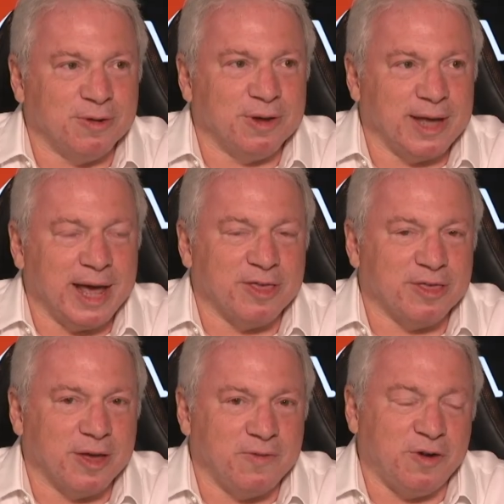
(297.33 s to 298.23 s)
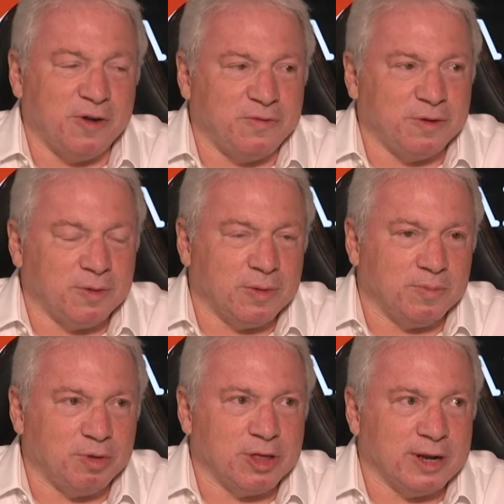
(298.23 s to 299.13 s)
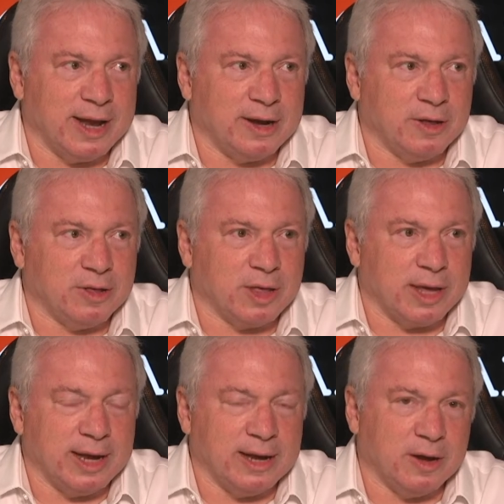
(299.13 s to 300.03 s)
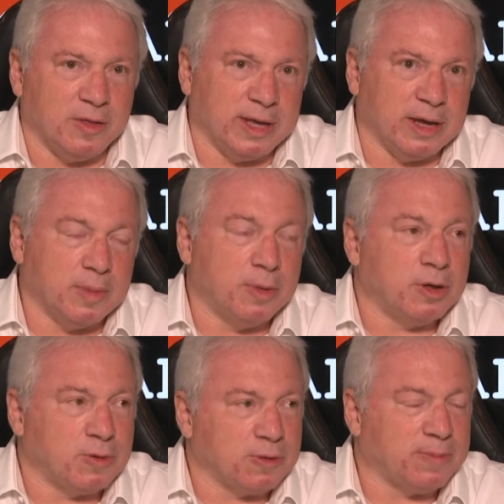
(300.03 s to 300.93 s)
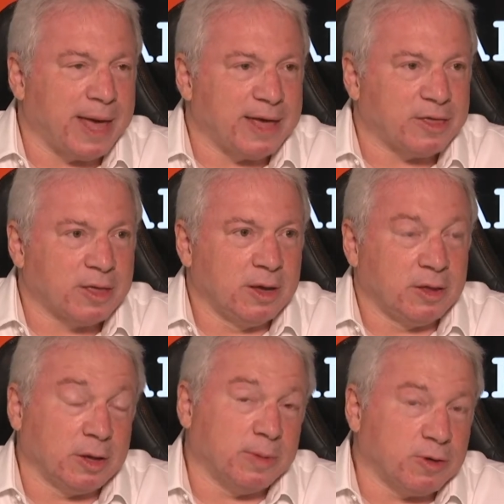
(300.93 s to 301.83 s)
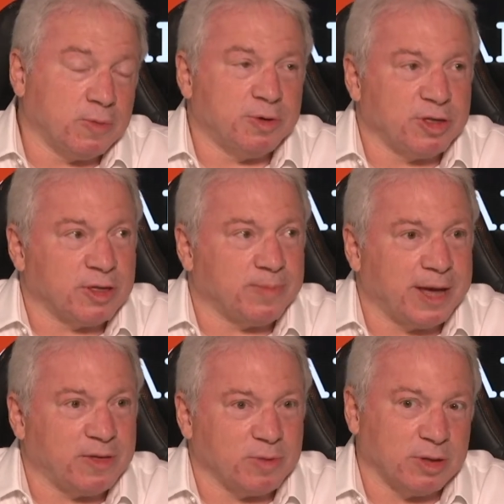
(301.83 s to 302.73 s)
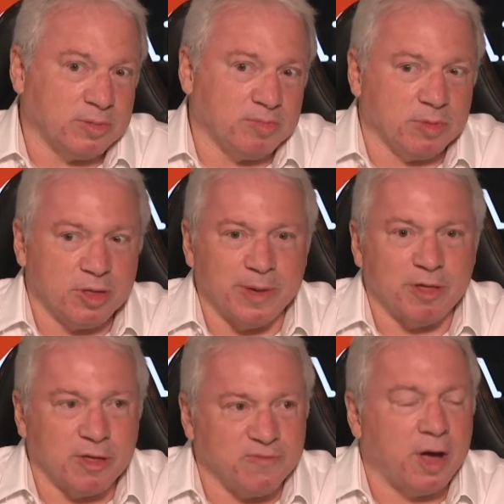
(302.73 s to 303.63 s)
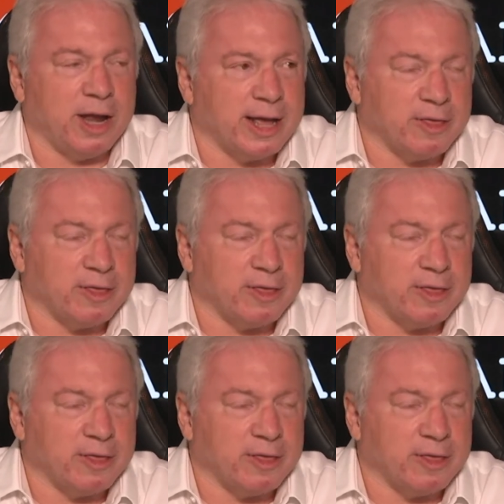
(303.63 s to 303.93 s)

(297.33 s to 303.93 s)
yes. There are very few bridging lenders in the commercial space, the commercial bridging space, which is specialist finance,